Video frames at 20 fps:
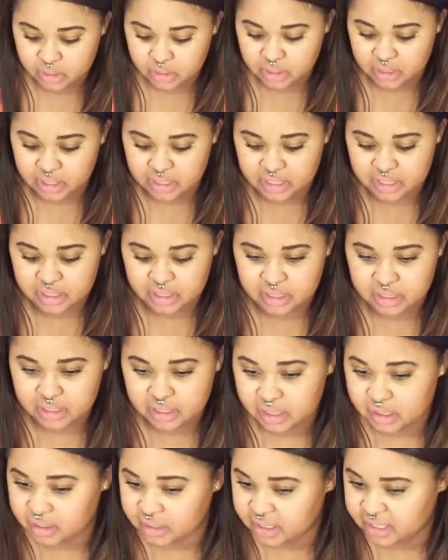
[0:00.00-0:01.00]
And
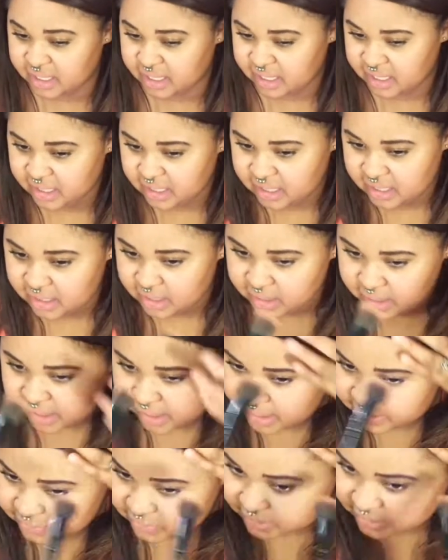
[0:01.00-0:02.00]
again
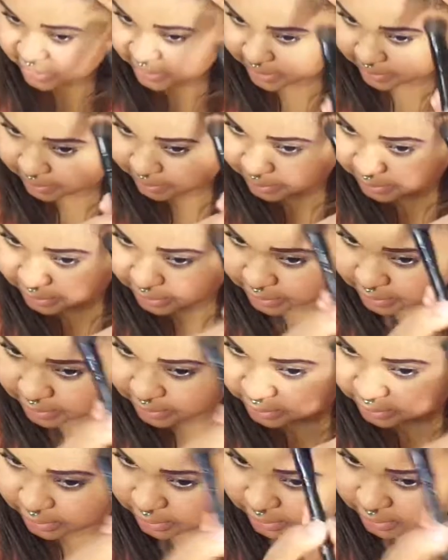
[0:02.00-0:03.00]
at the temple,
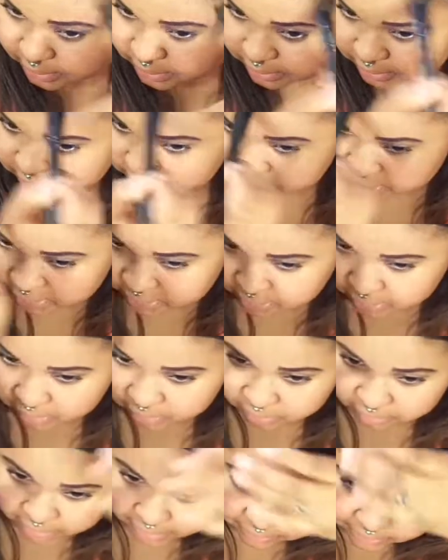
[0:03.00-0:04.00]

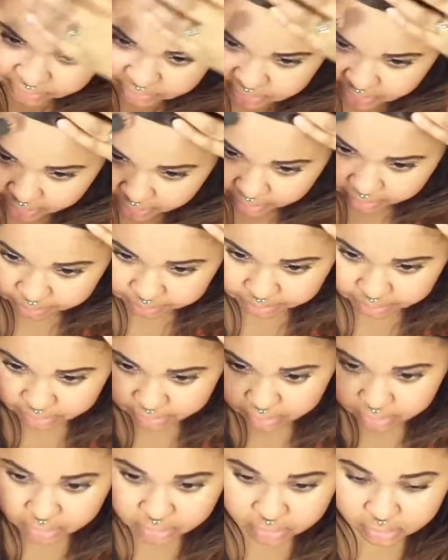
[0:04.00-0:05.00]
around the top
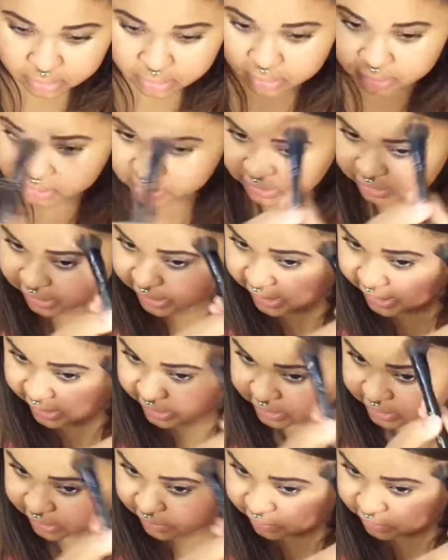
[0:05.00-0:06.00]
to
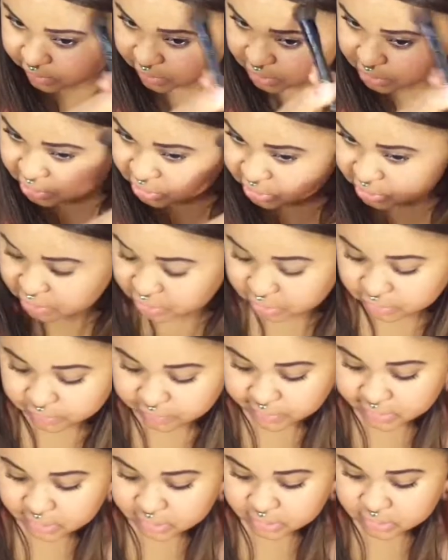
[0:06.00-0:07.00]
add definition to your
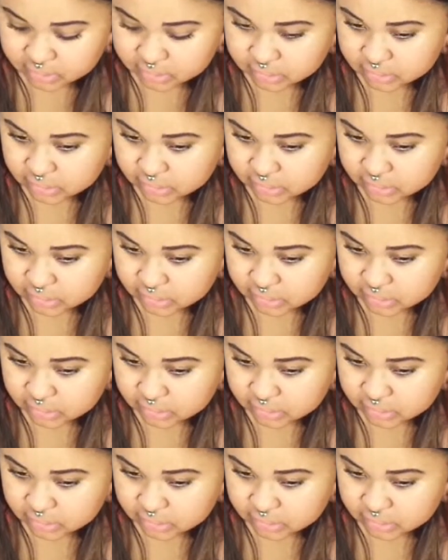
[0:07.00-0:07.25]
face.